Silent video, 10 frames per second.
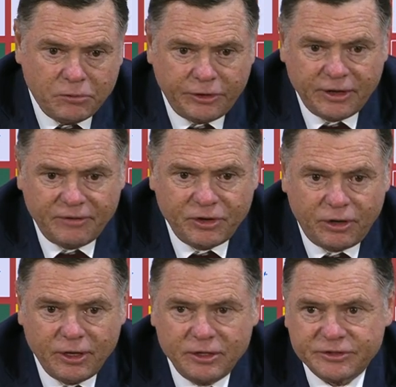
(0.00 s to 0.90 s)
On another
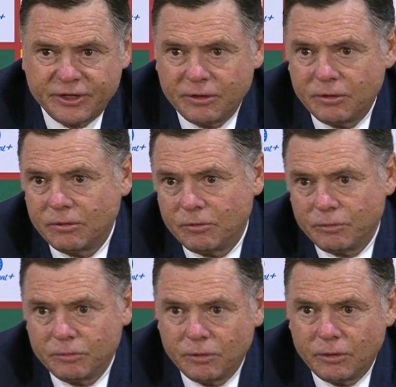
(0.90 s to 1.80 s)
night, as I said,
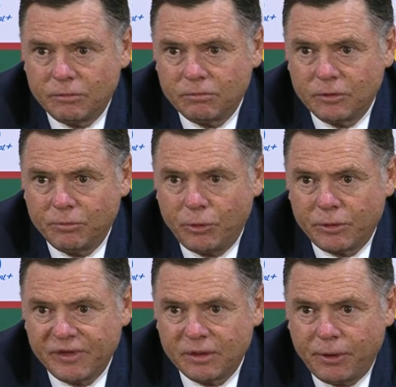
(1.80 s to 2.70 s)
the ball
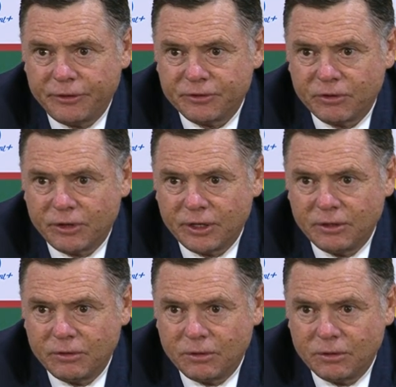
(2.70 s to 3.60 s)
would have hit the post and gone in,